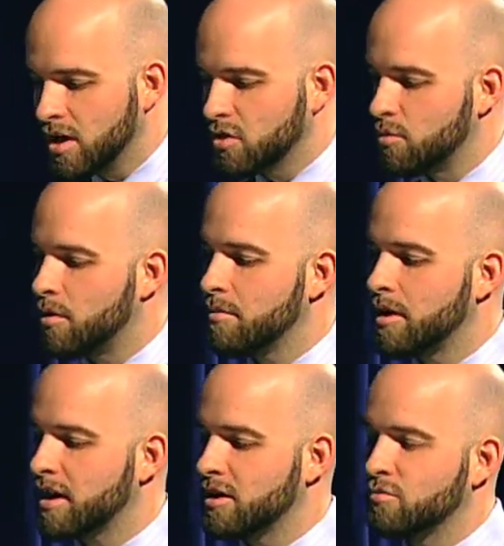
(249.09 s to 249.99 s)
So we want to
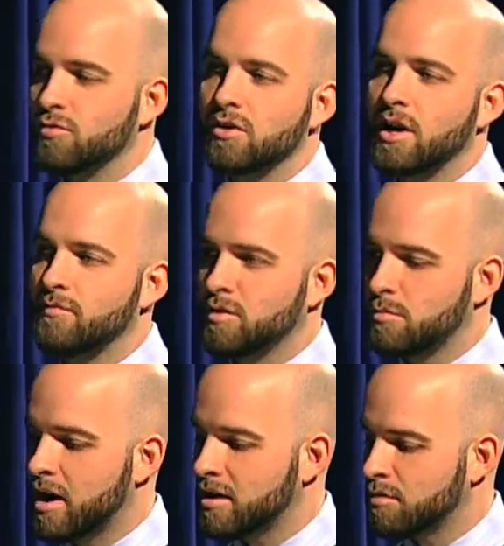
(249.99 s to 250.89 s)
make it as real life as
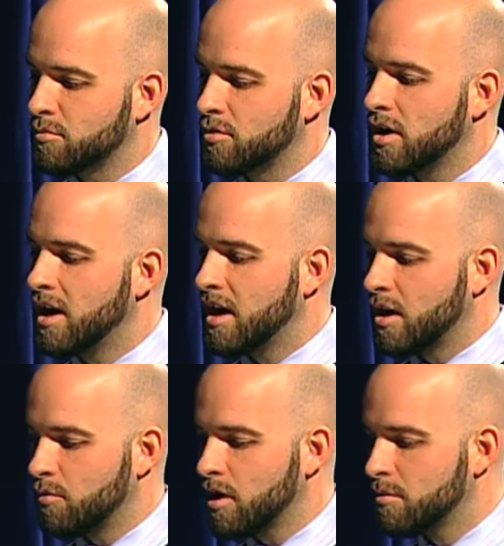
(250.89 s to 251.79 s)
possible, and
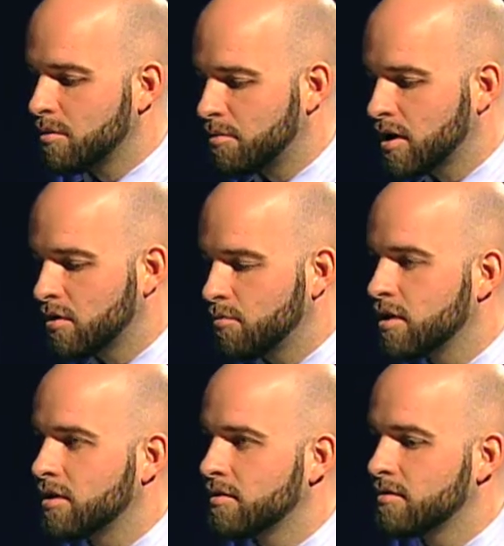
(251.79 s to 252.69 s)
we're going to be picking a winner.